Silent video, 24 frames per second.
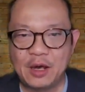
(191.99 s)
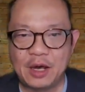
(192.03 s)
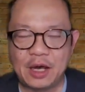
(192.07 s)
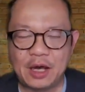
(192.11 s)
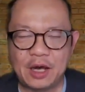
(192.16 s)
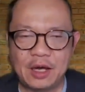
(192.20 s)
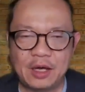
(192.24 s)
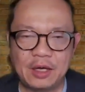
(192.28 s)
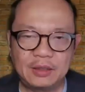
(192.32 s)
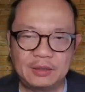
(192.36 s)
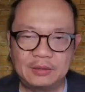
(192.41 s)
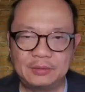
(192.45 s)

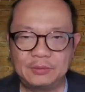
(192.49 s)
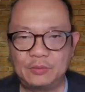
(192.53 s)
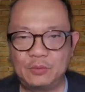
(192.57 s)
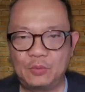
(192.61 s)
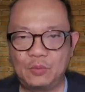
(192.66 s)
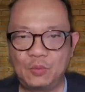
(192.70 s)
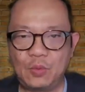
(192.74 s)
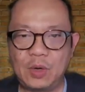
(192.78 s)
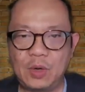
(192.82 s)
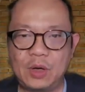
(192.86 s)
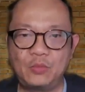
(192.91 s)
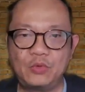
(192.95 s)

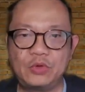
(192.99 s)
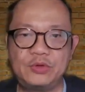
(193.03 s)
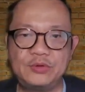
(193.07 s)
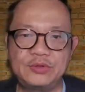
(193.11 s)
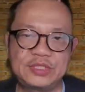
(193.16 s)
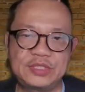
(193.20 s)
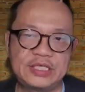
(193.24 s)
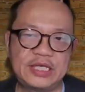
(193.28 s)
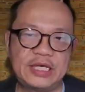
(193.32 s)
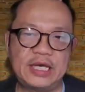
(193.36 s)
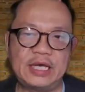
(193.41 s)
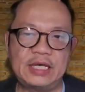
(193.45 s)
What would you
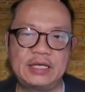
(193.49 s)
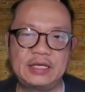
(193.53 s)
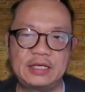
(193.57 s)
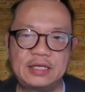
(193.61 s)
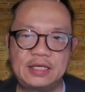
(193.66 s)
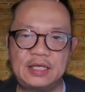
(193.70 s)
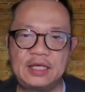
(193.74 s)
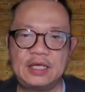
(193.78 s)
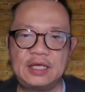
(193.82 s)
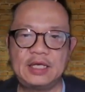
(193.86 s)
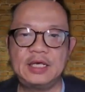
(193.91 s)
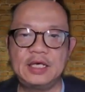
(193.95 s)
say are the
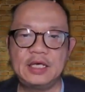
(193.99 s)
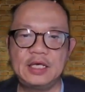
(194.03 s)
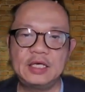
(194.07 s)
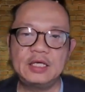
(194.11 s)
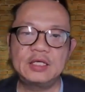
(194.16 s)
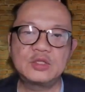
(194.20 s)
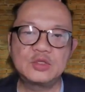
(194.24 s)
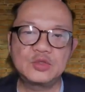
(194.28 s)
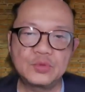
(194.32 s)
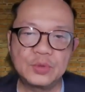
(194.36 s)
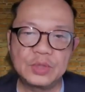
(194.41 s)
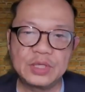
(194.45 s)

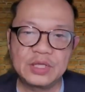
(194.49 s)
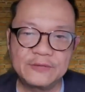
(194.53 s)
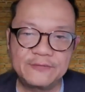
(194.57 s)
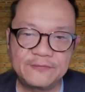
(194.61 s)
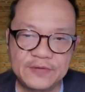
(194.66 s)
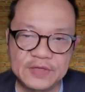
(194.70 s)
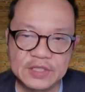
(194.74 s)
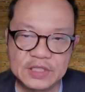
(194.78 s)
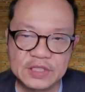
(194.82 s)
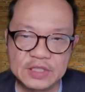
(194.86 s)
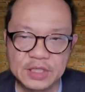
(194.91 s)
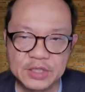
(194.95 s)
key
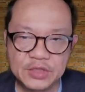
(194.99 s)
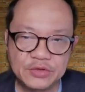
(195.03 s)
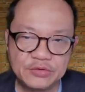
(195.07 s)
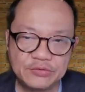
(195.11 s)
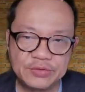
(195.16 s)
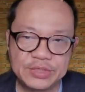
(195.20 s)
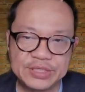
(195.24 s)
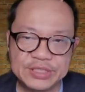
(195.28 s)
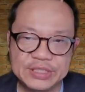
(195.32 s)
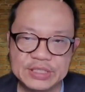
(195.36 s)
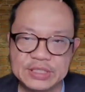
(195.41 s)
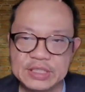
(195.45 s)
21st
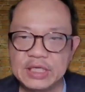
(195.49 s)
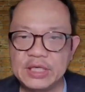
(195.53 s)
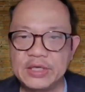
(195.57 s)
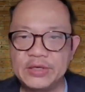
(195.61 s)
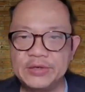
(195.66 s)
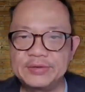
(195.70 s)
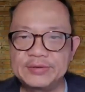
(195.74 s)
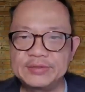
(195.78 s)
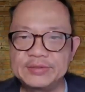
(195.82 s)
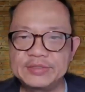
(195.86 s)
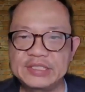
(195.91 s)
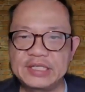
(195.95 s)
century
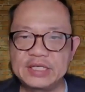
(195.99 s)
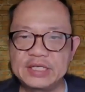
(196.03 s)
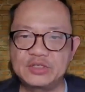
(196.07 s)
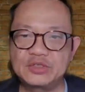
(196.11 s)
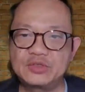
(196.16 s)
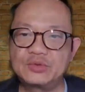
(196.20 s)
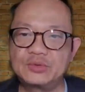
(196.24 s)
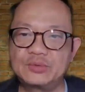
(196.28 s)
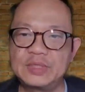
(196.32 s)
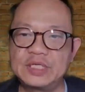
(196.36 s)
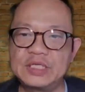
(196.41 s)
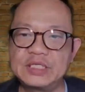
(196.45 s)
skills that
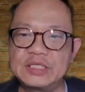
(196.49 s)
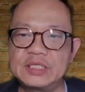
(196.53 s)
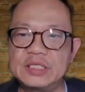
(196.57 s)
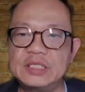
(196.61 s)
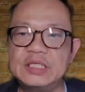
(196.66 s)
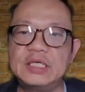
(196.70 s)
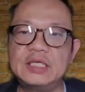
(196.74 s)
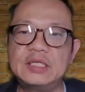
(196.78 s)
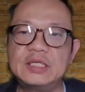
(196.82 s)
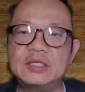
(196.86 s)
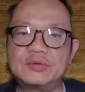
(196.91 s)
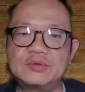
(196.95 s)
students
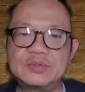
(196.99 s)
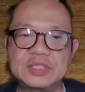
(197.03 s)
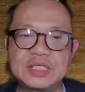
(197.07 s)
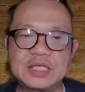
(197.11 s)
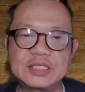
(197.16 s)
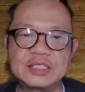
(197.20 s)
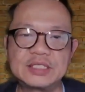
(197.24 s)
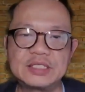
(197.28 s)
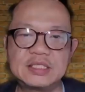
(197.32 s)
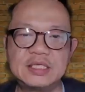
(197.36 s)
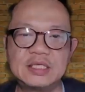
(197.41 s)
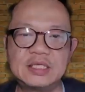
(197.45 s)
need to
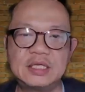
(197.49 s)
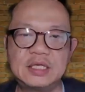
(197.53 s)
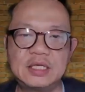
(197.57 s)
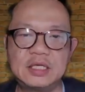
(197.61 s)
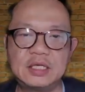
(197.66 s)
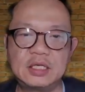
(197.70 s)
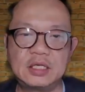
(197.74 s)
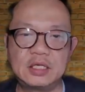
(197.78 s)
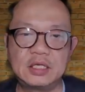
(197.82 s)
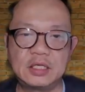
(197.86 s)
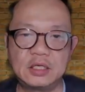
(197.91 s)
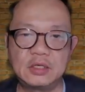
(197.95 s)
succeed
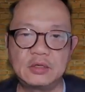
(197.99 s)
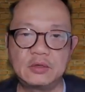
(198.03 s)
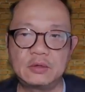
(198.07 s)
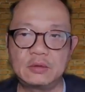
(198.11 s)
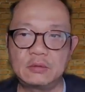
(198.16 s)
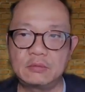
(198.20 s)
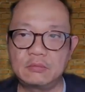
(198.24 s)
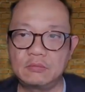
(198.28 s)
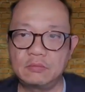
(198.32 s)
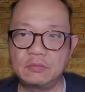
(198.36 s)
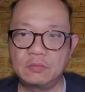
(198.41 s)
in the